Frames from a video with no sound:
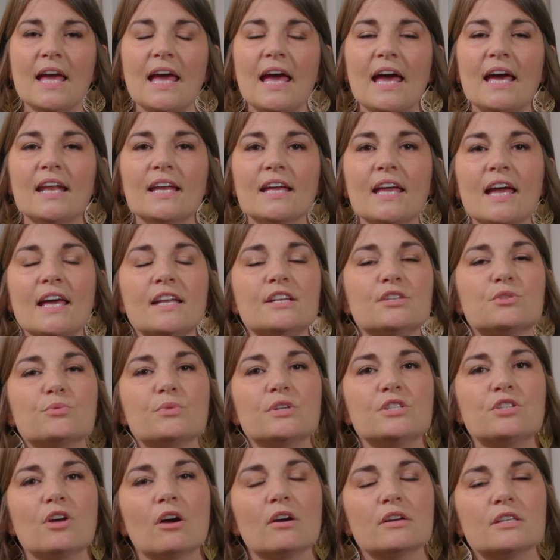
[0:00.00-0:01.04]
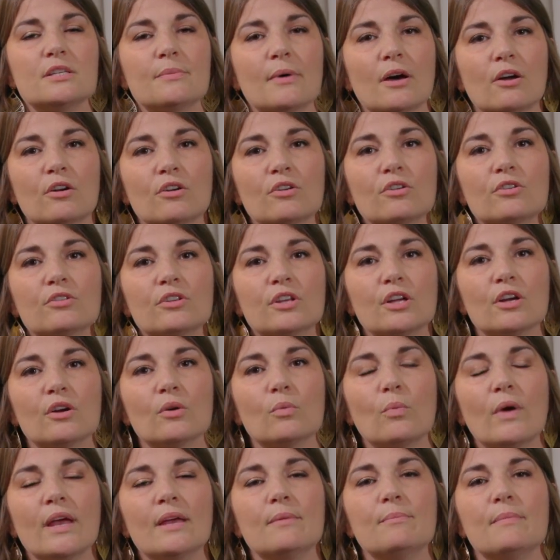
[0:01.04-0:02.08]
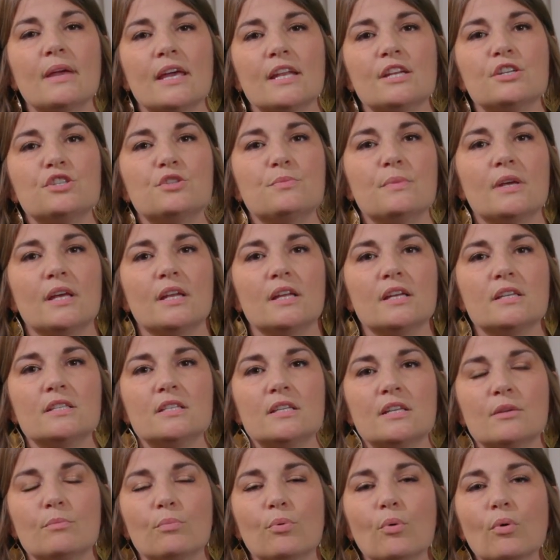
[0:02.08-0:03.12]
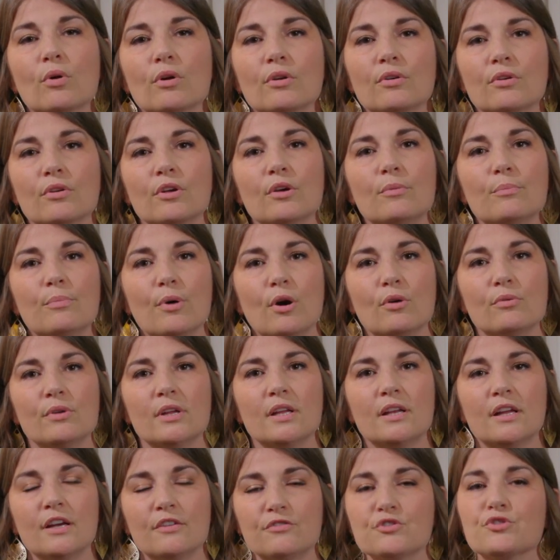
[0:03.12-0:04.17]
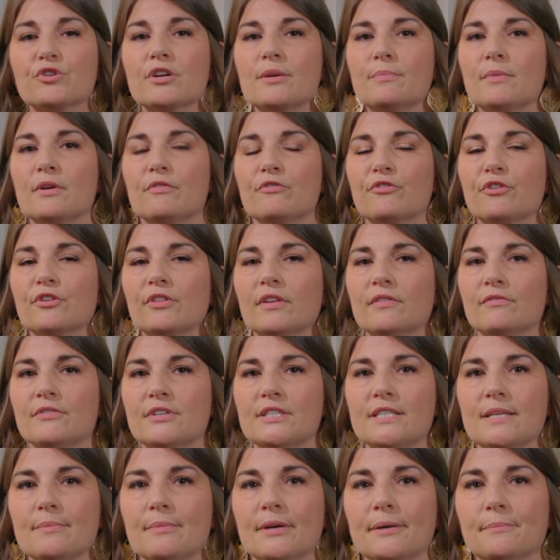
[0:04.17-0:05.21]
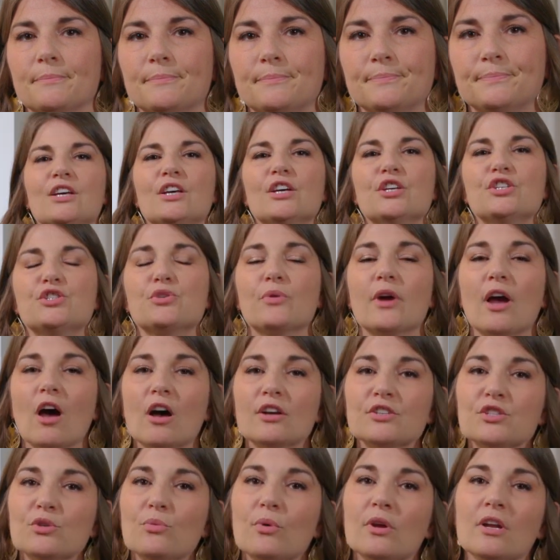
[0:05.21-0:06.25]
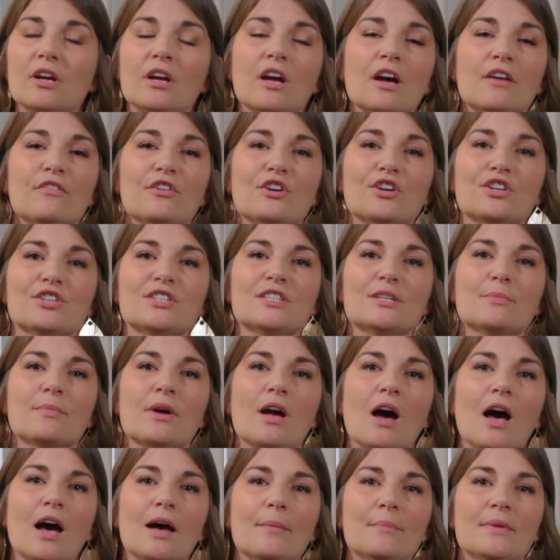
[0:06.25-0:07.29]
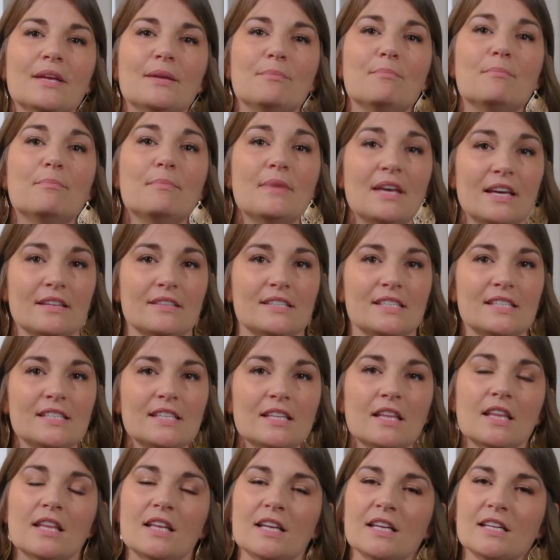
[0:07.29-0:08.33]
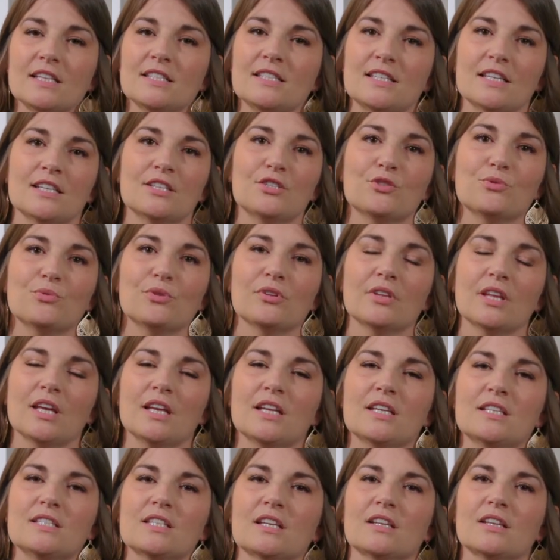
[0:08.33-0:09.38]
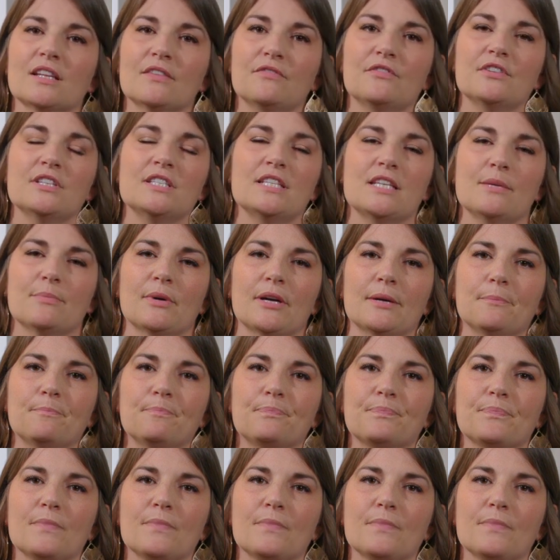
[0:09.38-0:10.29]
And again, as we talked about earlier, weight management is an important component of treatment for lymphedema. So I also want to cover some common myths that exist related to lymphedema.